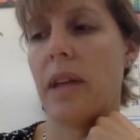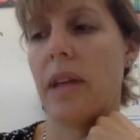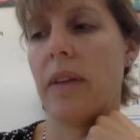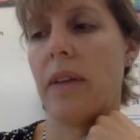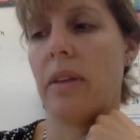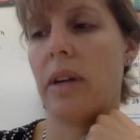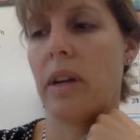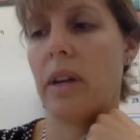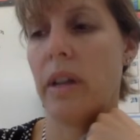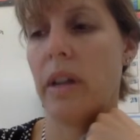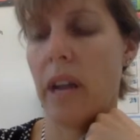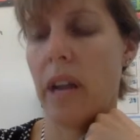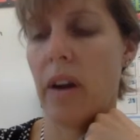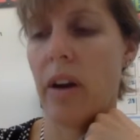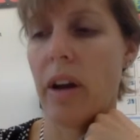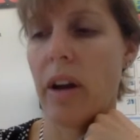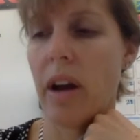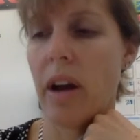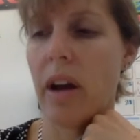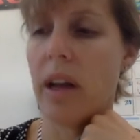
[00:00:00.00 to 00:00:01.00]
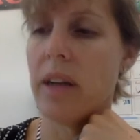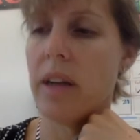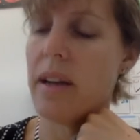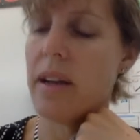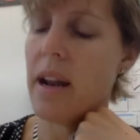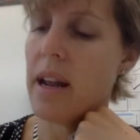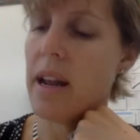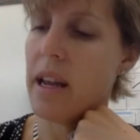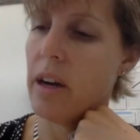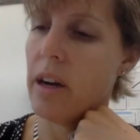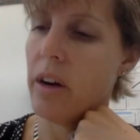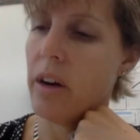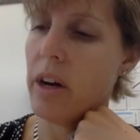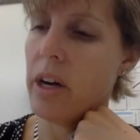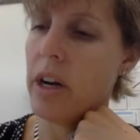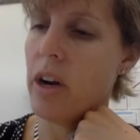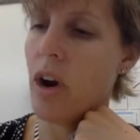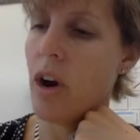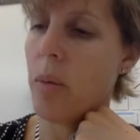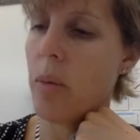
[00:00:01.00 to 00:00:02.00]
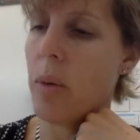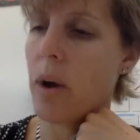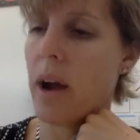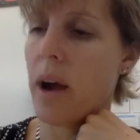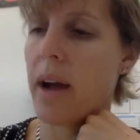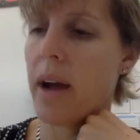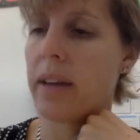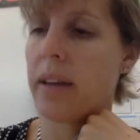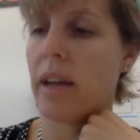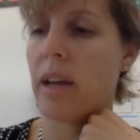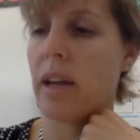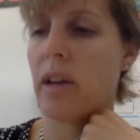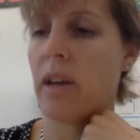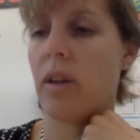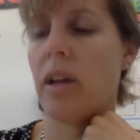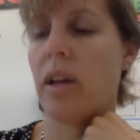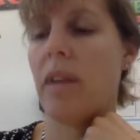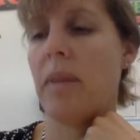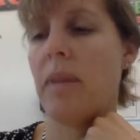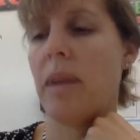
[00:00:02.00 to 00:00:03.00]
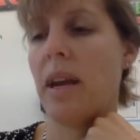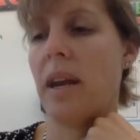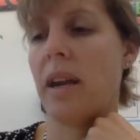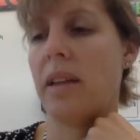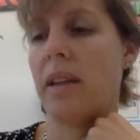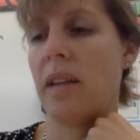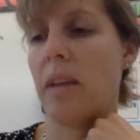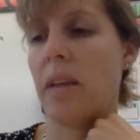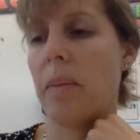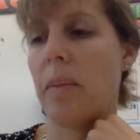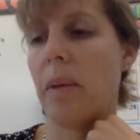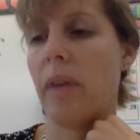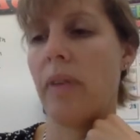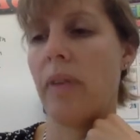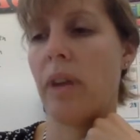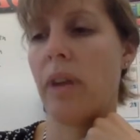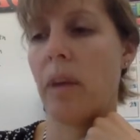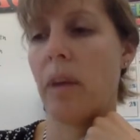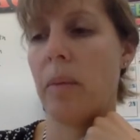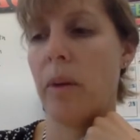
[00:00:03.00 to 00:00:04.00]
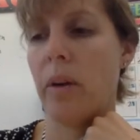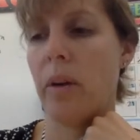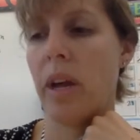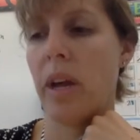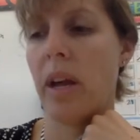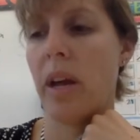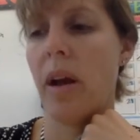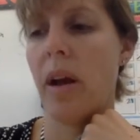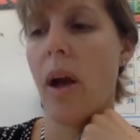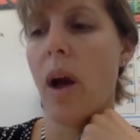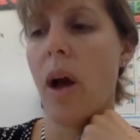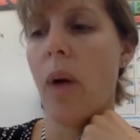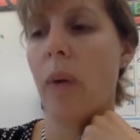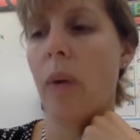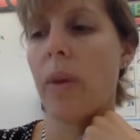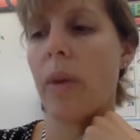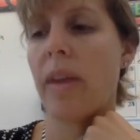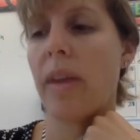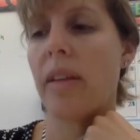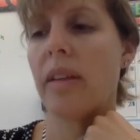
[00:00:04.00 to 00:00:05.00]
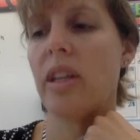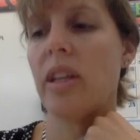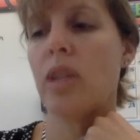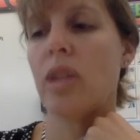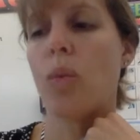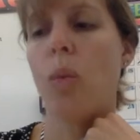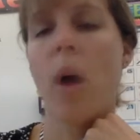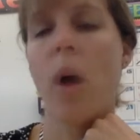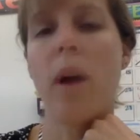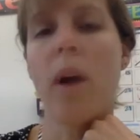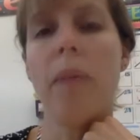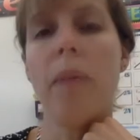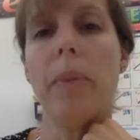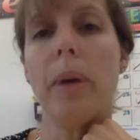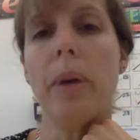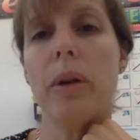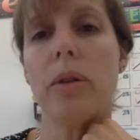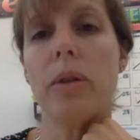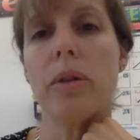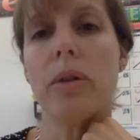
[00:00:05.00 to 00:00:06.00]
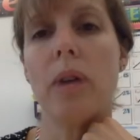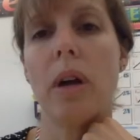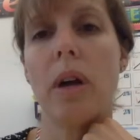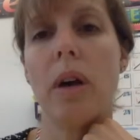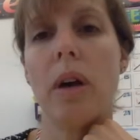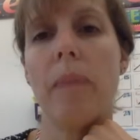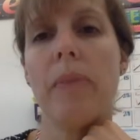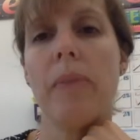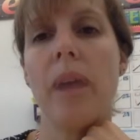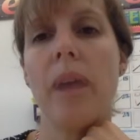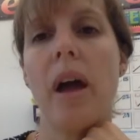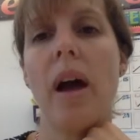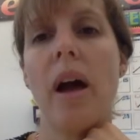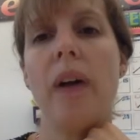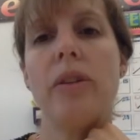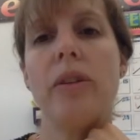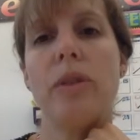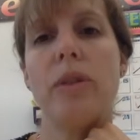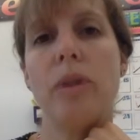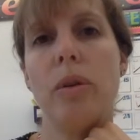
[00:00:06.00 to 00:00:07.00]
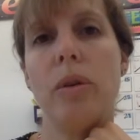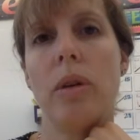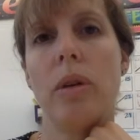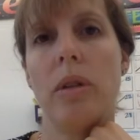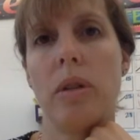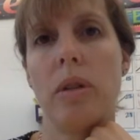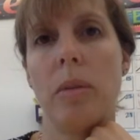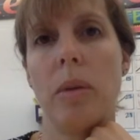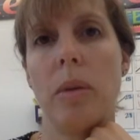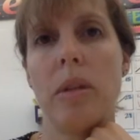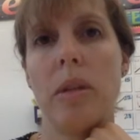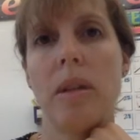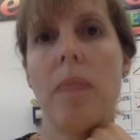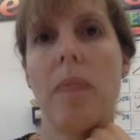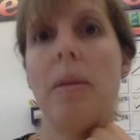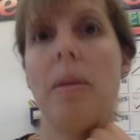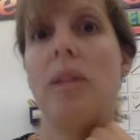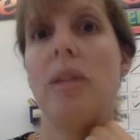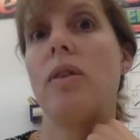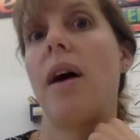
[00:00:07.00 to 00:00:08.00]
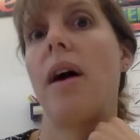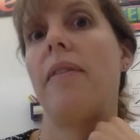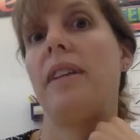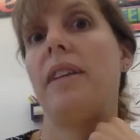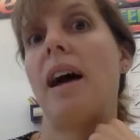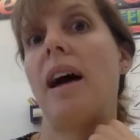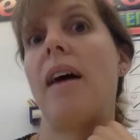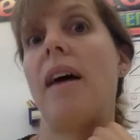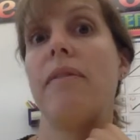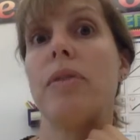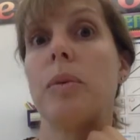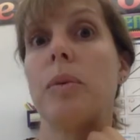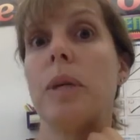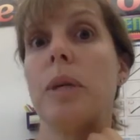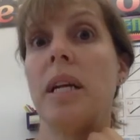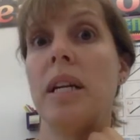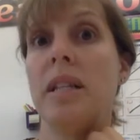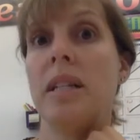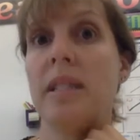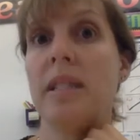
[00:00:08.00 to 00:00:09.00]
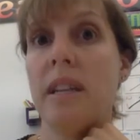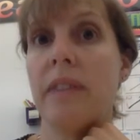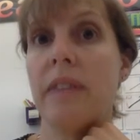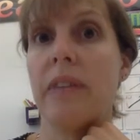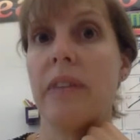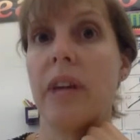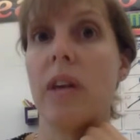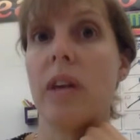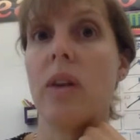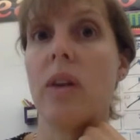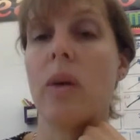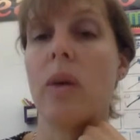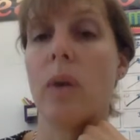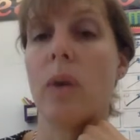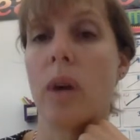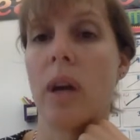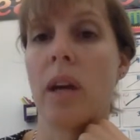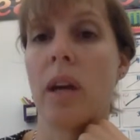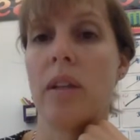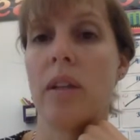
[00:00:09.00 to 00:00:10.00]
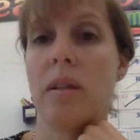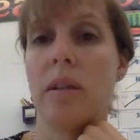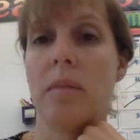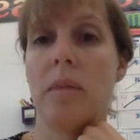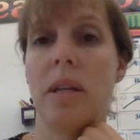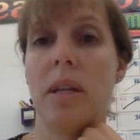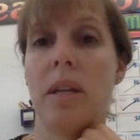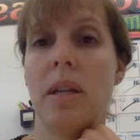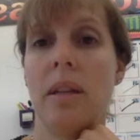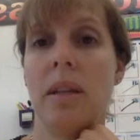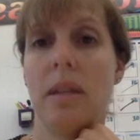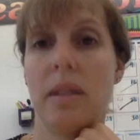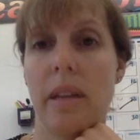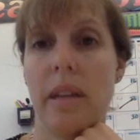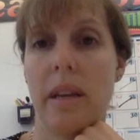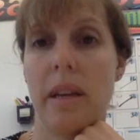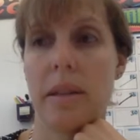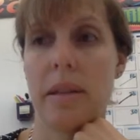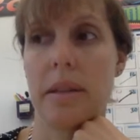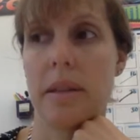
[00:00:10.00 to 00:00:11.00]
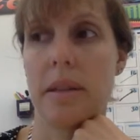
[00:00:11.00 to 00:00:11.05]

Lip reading: in an area. And here in your notebook, I'd like you to give me an example of a community with at least 1 producer and 2 consumers. That means you have to have 3 different organisms in this list.